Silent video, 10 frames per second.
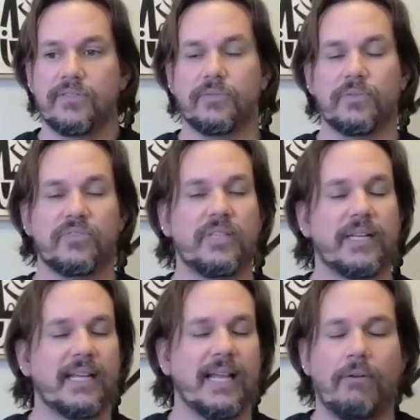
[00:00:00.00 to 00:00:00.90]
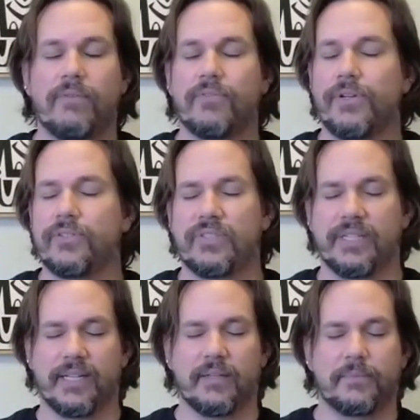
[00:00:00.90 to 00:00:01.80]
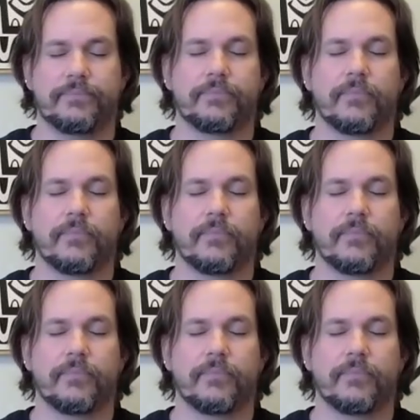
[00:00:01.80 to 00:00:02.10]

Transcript: So sitting however you're sitting,